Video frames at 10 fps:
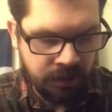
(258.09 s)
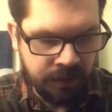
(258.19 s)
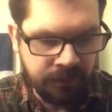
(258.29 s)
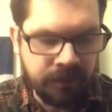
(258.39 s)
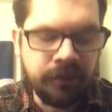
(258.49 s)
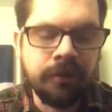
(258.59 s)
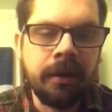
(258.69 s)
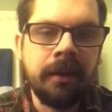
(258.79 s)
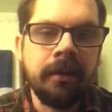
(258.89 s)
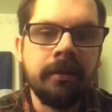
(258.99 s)
And then you
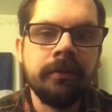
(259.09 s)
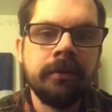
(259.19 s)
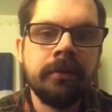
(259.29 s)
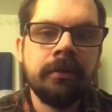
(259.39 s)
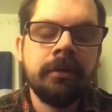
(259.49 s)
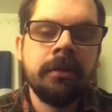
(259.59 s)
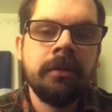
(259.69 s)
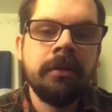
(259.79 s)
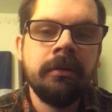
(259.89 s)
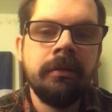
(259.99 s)
have
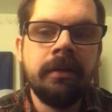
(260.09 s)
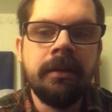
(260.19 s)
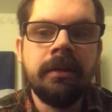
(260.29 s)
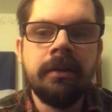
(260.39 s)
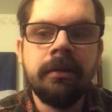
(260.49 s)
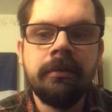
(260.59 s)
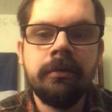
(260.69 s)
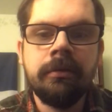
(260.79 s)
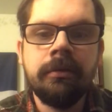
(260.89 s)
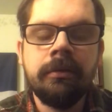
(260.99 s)
the
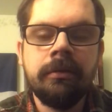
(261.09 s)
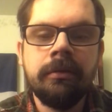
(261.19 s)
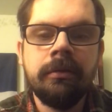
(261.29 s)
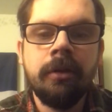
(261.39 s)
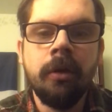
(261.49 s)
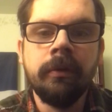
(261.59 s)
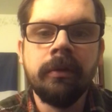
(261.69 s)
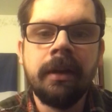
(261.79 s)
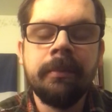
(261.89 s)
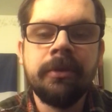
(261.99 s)

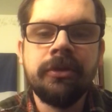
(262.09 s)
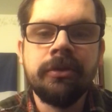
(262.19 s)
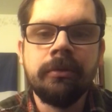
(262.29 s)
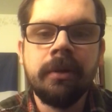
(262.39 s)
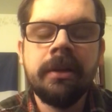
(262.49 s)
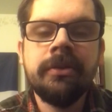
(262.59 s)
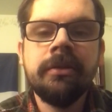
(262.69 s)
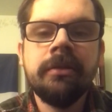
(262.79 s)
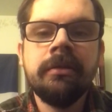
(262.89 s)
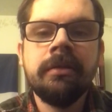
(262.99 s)
overlapping
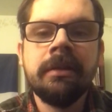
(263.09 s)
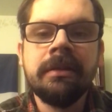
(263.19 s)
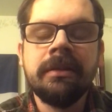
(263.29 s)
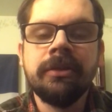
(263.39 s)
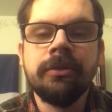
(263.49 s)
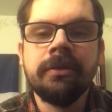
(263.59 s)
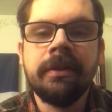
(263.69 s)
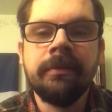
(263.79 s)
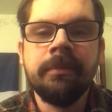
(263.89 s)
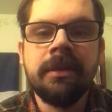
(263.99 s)
generations,
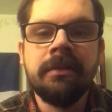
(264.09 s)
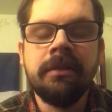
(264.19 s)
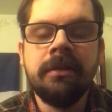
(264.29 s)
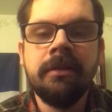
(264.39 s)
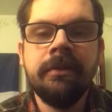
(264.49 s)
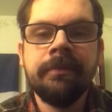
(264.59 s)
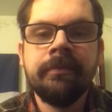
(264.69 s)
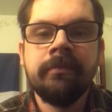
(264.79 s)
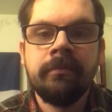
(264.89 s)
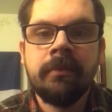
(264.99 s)
607 BCE
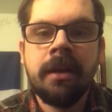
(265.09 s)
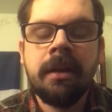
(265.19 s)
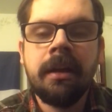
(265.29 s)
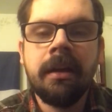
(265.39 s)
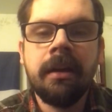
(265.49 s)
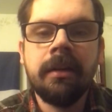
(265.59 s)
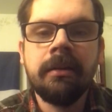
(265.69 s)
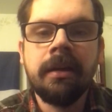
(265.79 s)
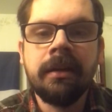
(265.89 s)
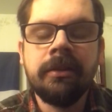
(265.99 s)

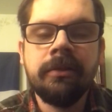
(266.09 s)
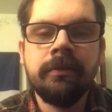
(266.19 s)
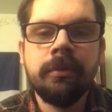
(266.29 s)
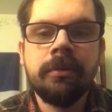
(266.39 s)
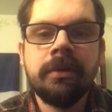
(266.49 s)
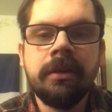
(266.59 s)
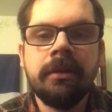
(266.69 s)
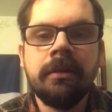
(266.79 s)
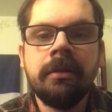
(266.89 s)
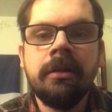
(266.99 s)
and
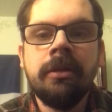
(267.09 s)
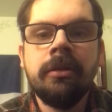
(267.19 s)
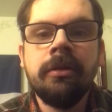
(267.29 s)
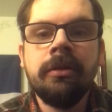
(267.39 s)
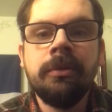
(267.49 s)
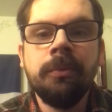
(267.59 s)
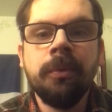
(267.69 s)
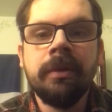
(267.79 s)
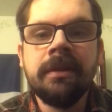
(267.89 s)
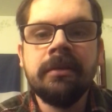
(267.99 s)
1914,
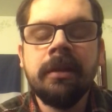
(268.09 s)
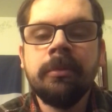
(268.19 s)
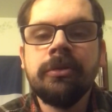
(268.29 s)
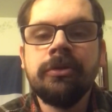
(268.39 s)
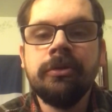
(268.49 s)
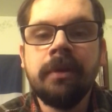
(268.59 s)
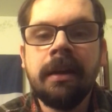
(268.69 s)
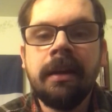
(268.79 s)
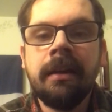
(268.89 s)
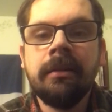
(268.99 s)
where these numbers do
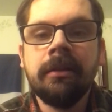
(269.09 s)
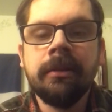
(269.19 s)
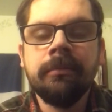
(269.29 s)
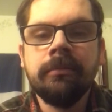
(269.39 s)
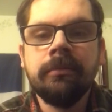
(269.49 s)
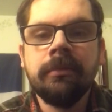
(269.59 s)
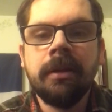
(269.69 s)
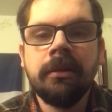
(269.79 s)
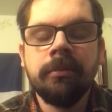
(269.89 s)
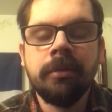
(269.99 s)
not add up
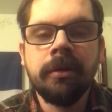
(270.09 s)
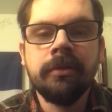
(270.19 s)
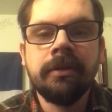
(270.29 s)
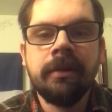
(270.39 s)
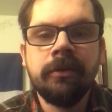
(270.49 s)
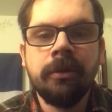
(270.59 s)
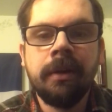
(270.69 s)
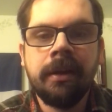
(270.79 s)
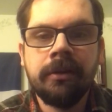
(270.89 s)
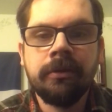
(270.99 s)
and the brothers have no
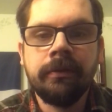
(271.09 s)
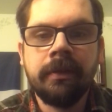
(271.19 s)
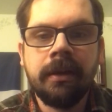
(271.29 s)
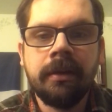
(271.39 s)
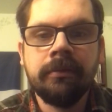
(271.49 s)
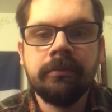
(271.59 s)
answer for that.